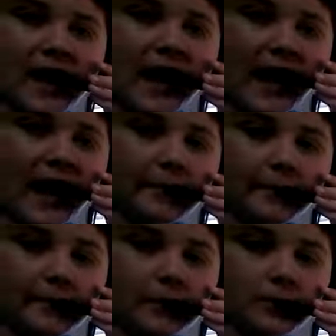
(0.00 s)

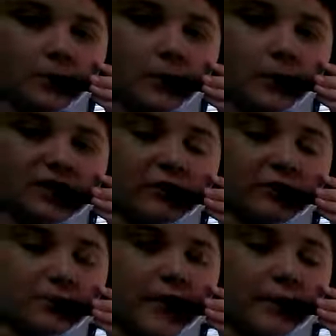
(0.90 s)
Half of those worlds I
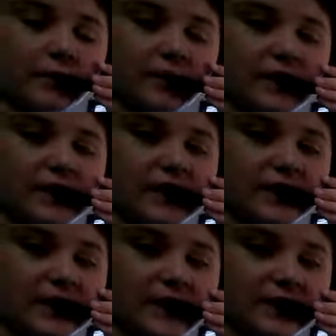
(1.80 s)
was playing with the
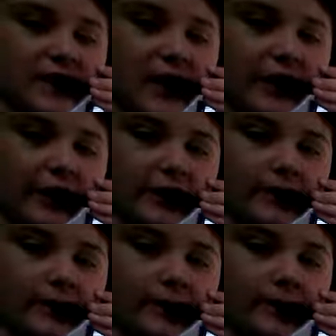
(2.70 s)
easiest
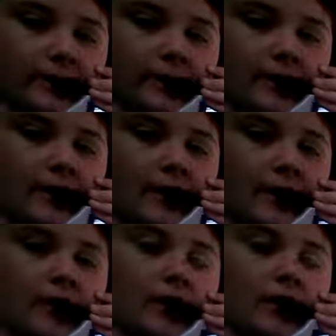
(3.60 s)
character
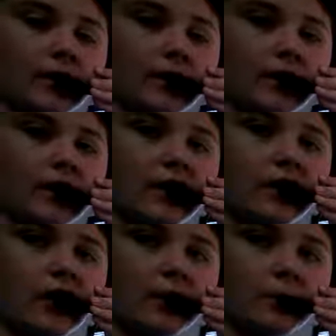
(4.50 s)

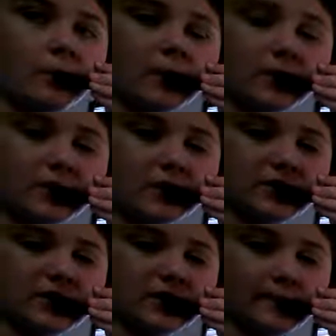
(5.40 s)
on one of the
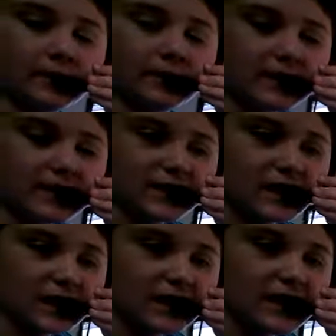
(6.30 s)
most
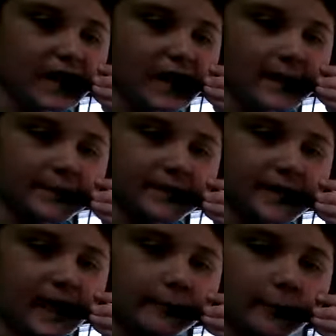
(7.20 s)
simplistic games
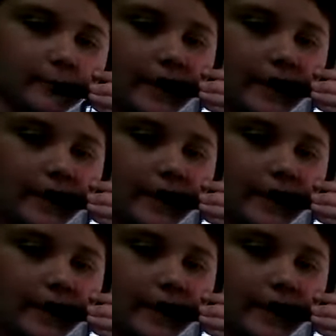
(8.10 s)
ever